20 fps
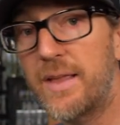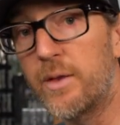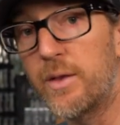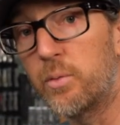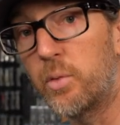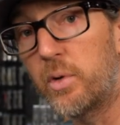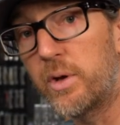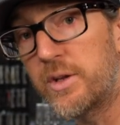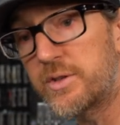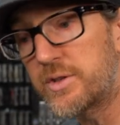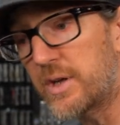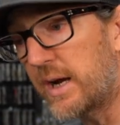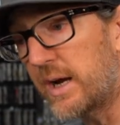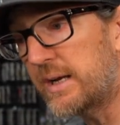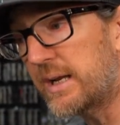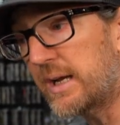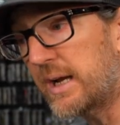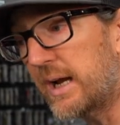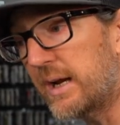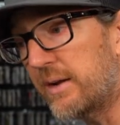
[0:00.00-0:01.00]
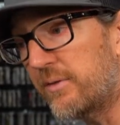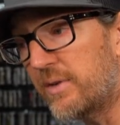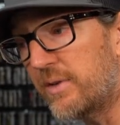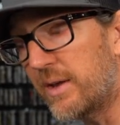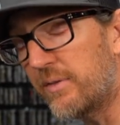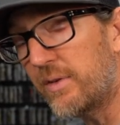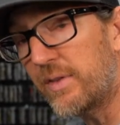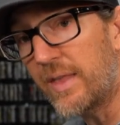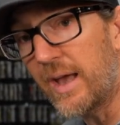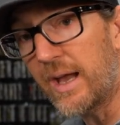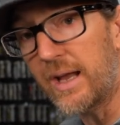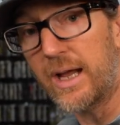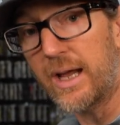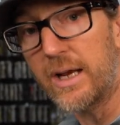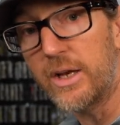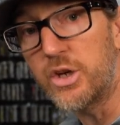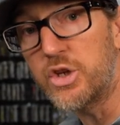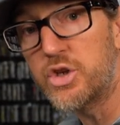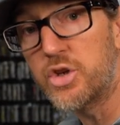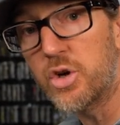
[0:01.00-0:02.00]
and then really designed to kind of give it that
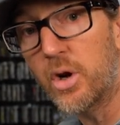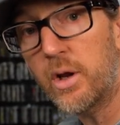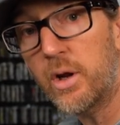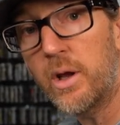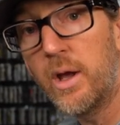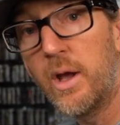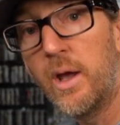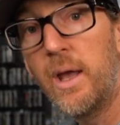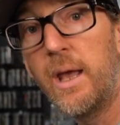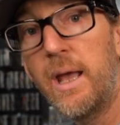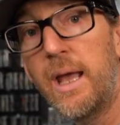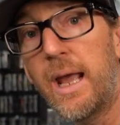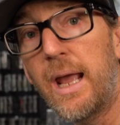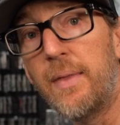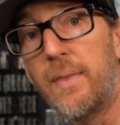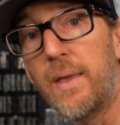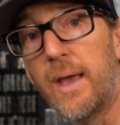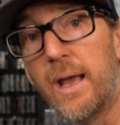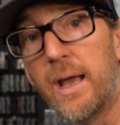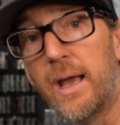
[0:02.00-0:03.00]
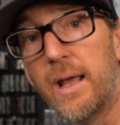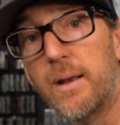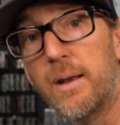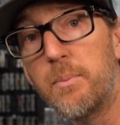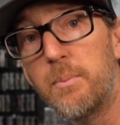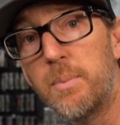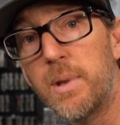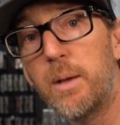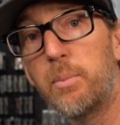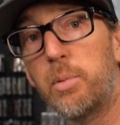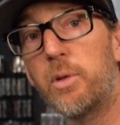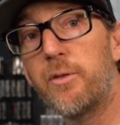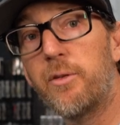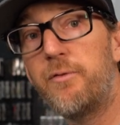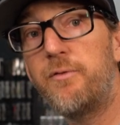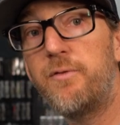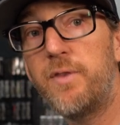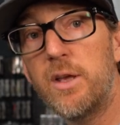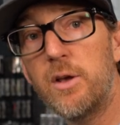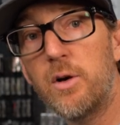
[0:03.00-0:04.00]
kind of jerk and then be able to
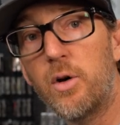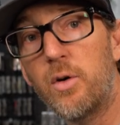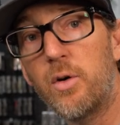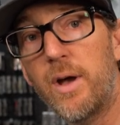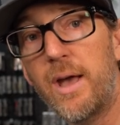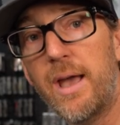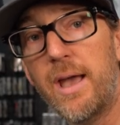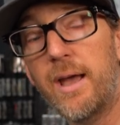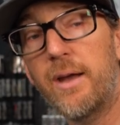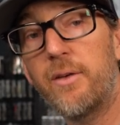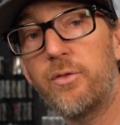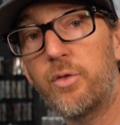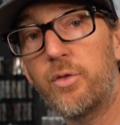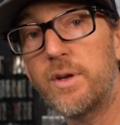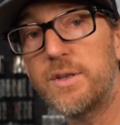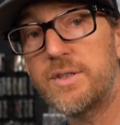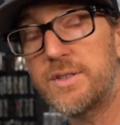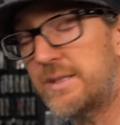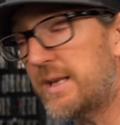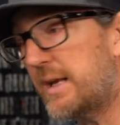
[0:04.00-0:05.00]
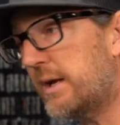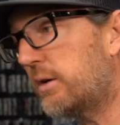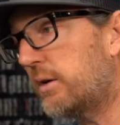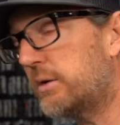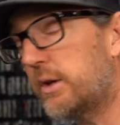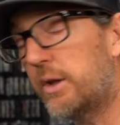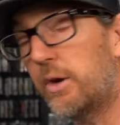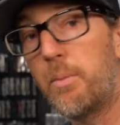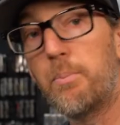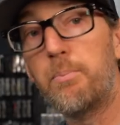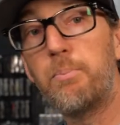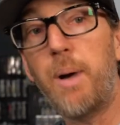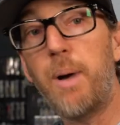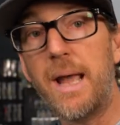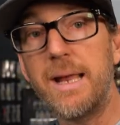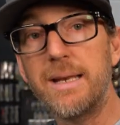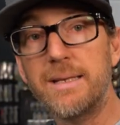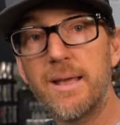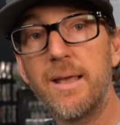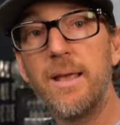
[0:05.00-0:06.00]
feel every single little
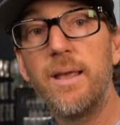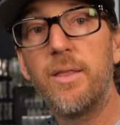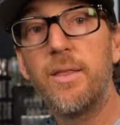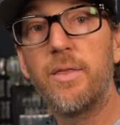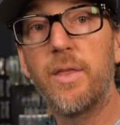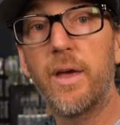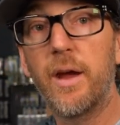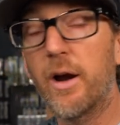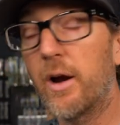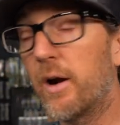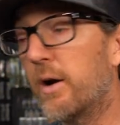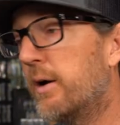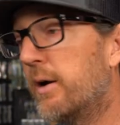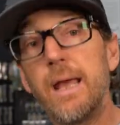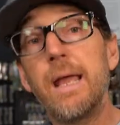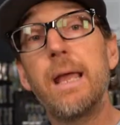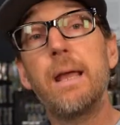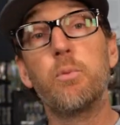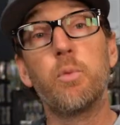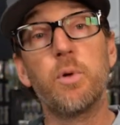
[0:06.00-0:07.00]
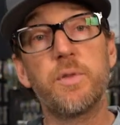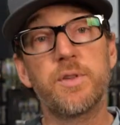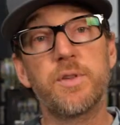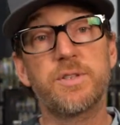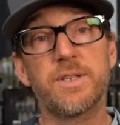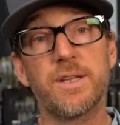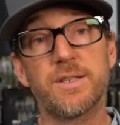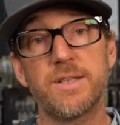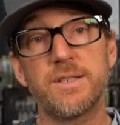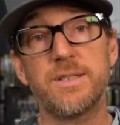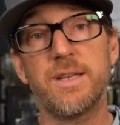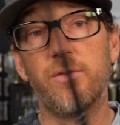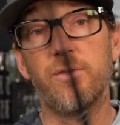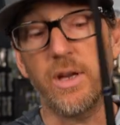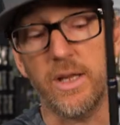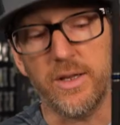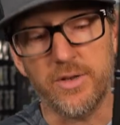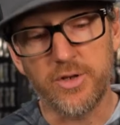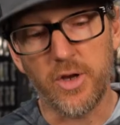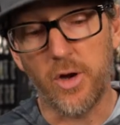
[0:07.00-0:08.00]
bite there with the
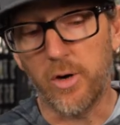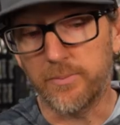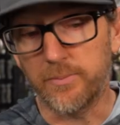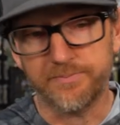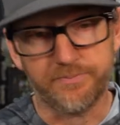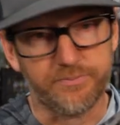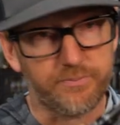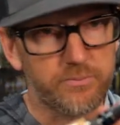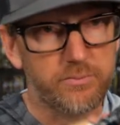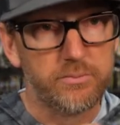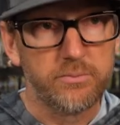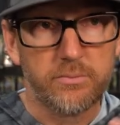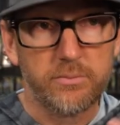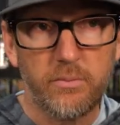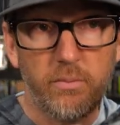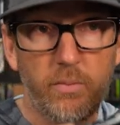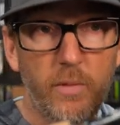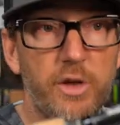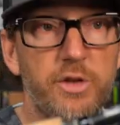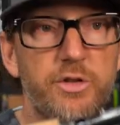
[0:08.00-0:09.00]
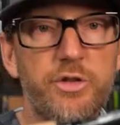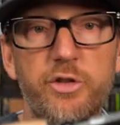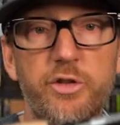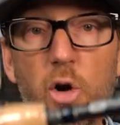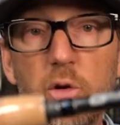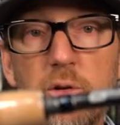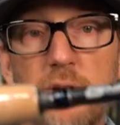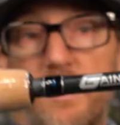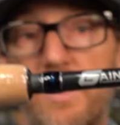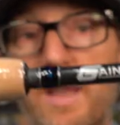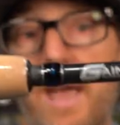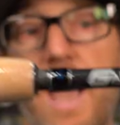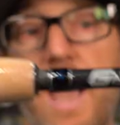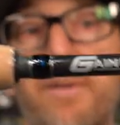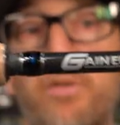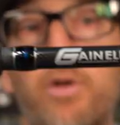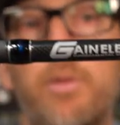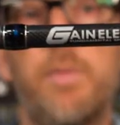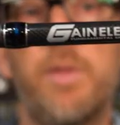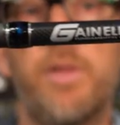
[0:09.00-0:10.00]
sensitivity. So stoked to
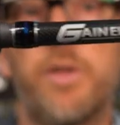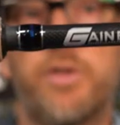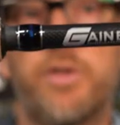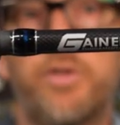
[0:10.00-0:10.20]
have them. The